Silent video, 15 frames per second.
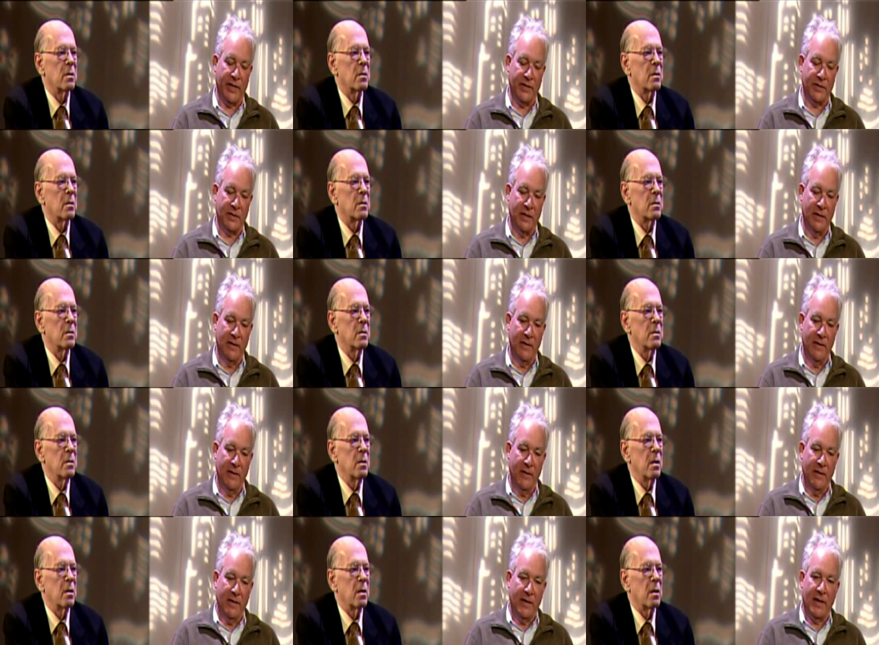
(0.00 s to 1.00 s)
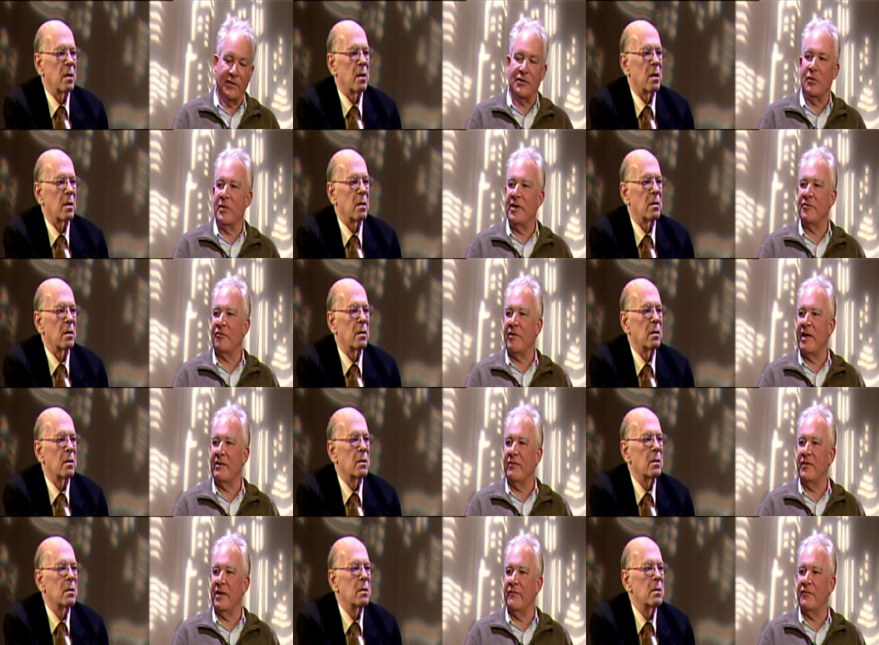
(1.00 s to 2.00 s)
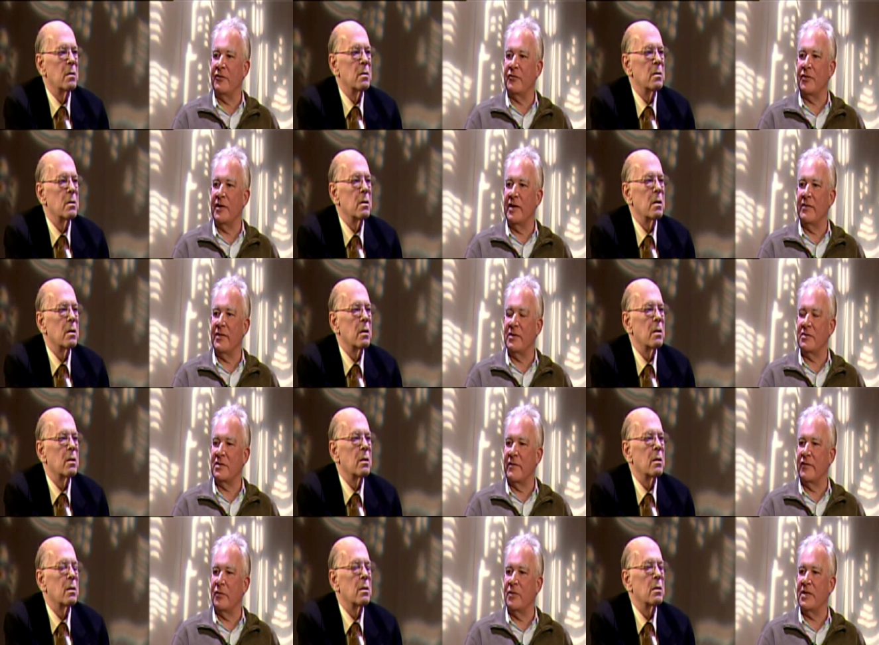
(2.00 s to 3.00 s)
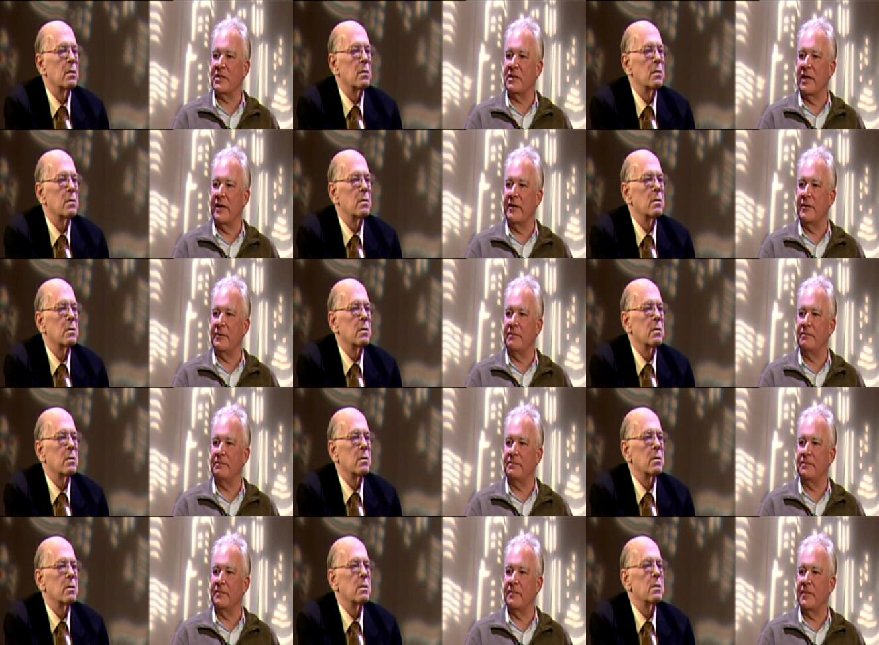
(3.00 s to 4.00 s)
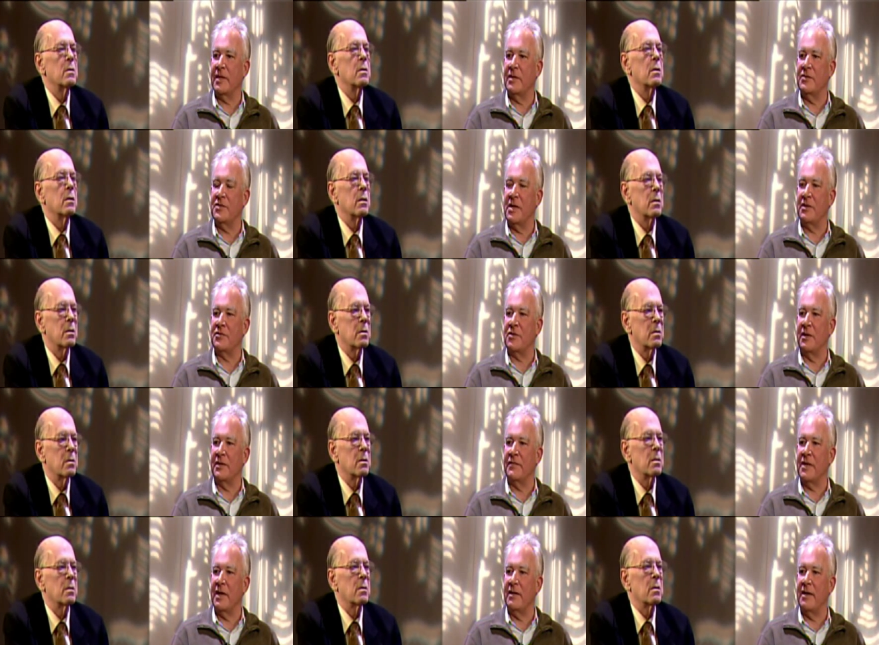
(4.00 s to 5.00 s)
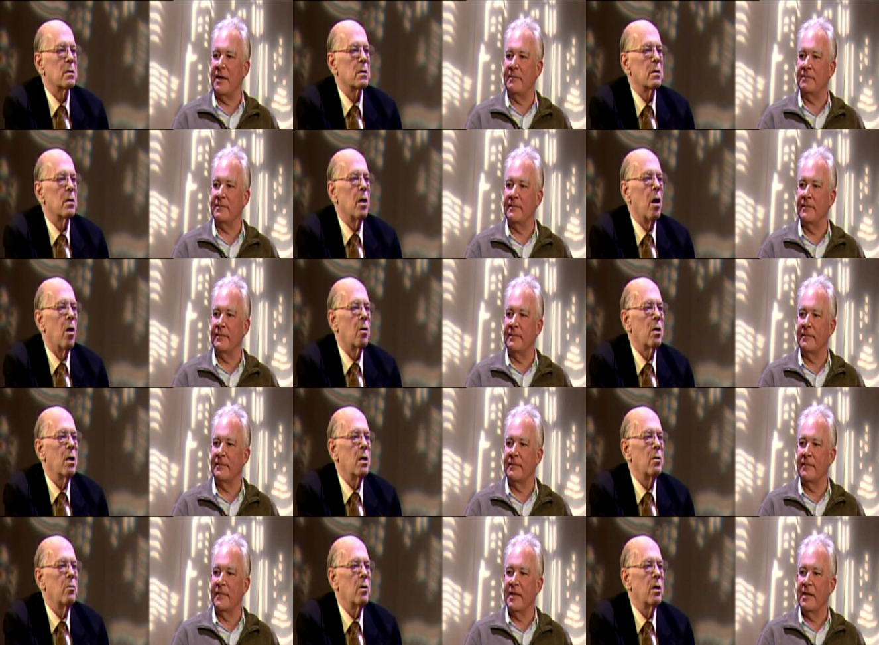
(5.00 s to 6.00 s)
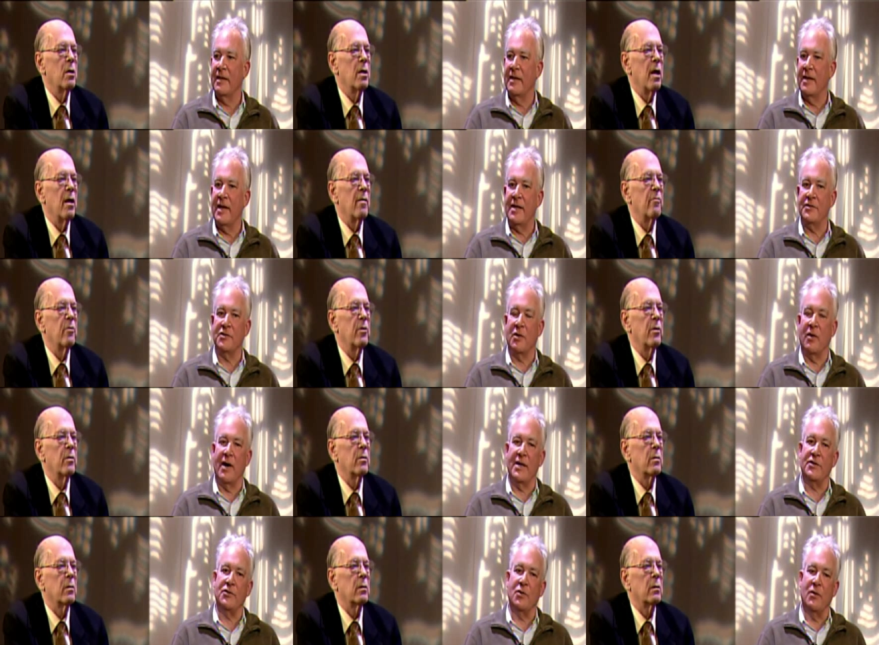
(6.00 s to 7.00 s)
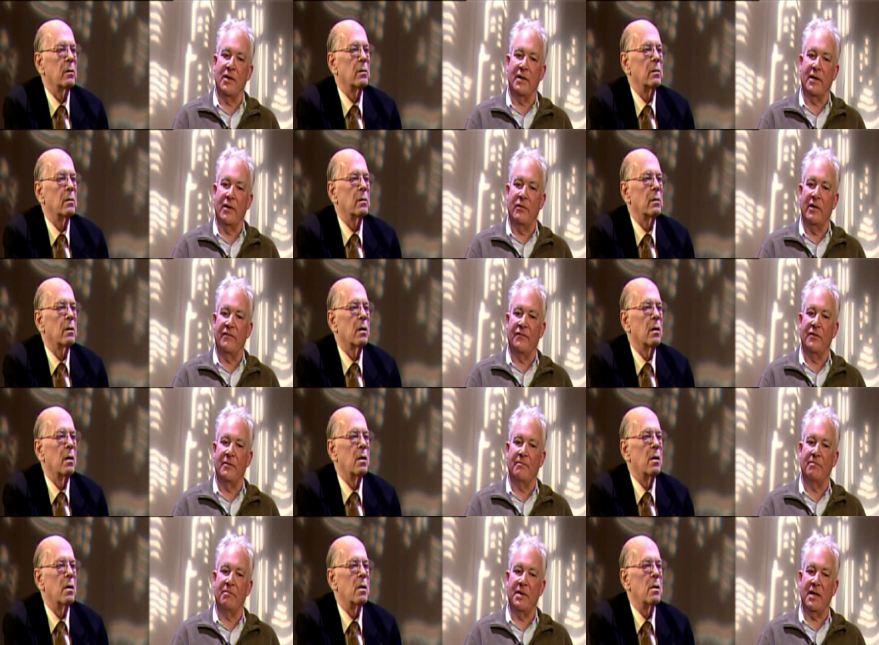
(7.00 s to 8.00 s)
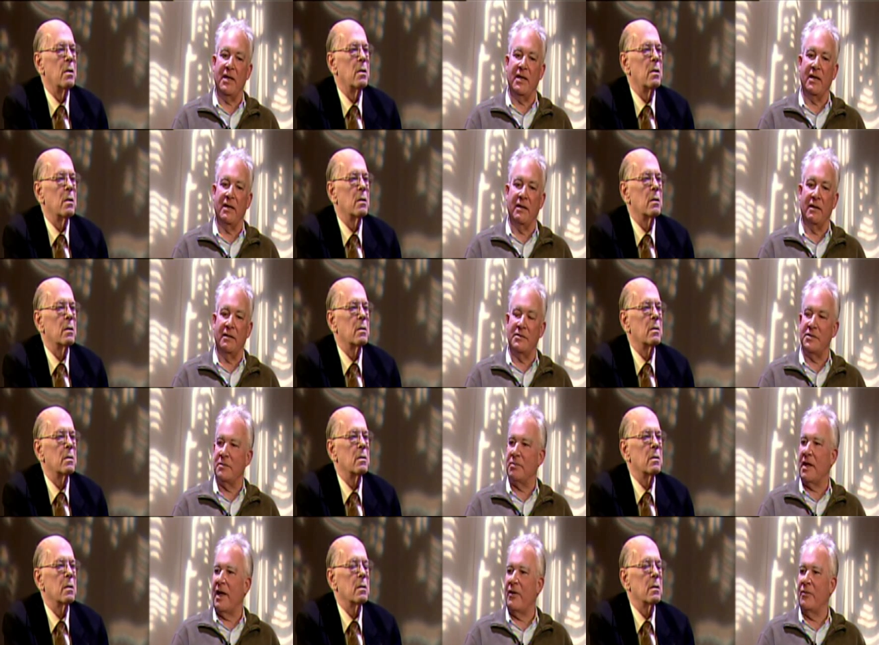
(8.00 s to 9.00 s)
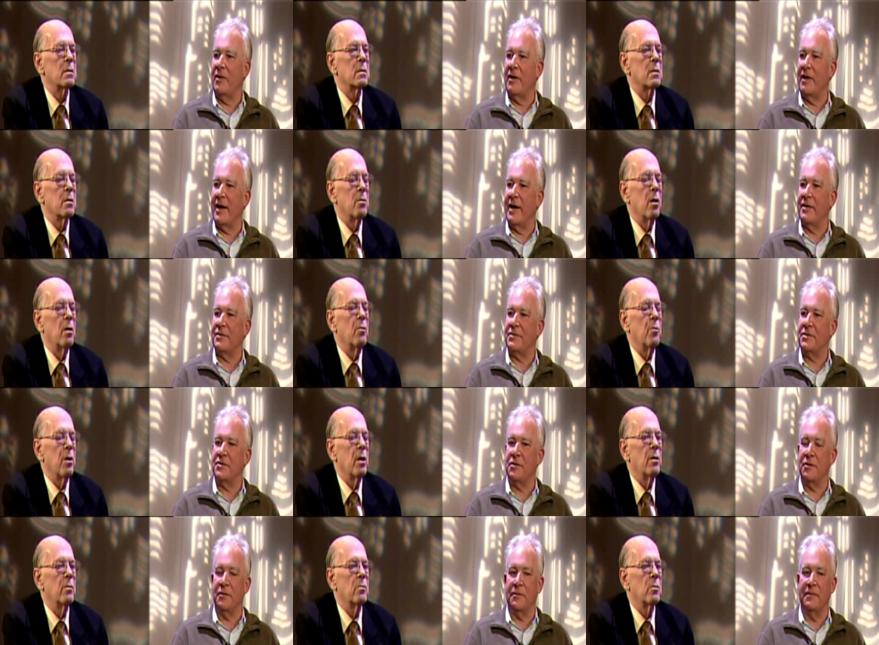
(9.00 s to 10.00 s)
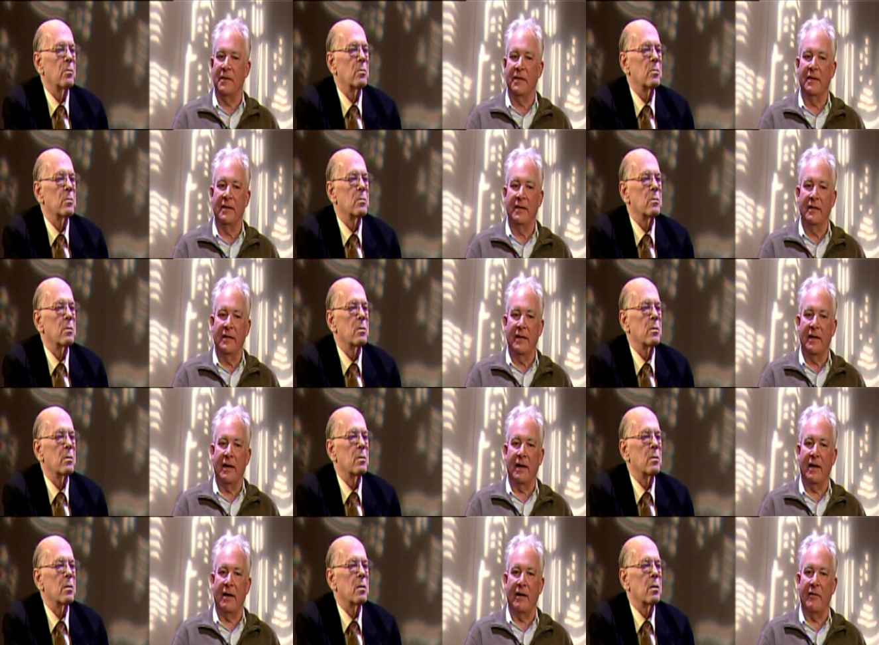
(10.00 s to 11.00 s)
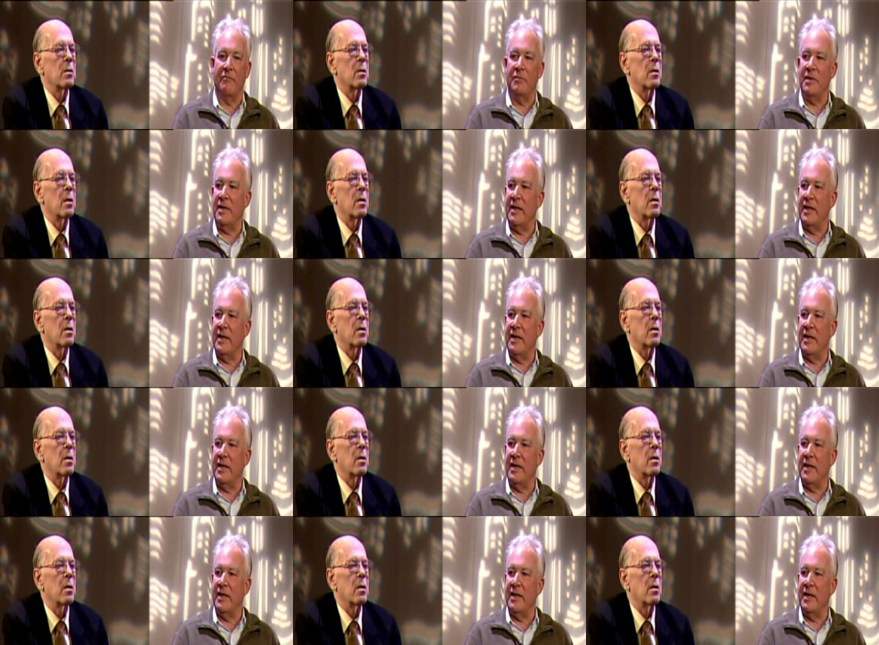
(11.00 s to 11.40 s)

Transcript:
Speaker 1: Marines, mm-hmm. uh, to retrain in the infantry, and then several weeks later, sent us all to Vietnam.
Speaker 2: Okay, right, yeah. And everything. so I
Speaker 1: joined. I went from being in a supply warehouse yeah, right. to uh,